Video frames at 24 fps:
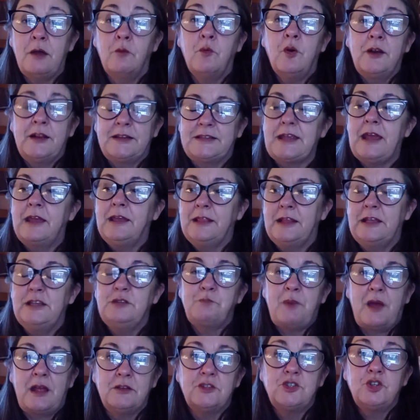I want to take these
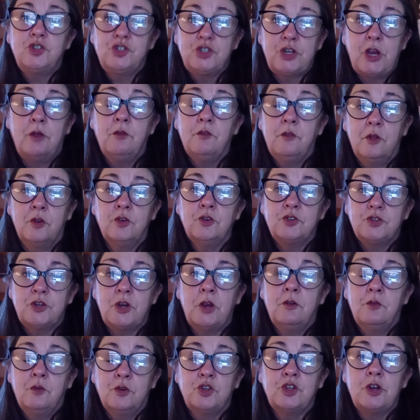pants and
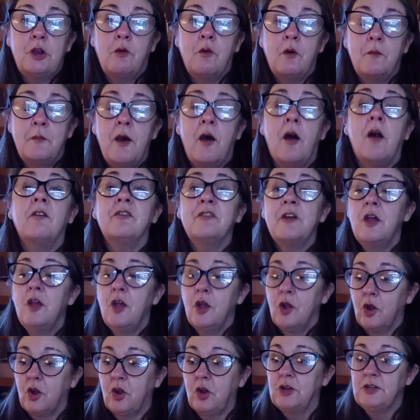show them off
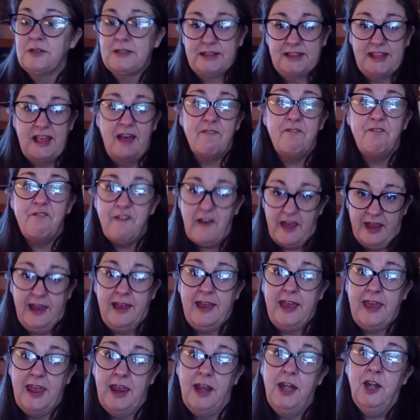because they're
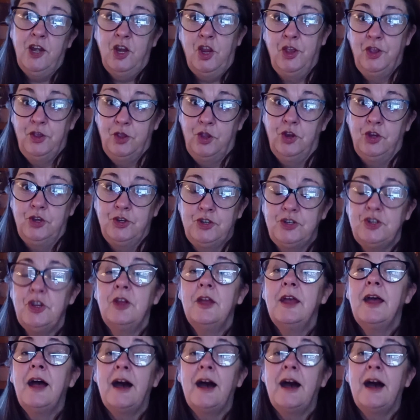fucking huge.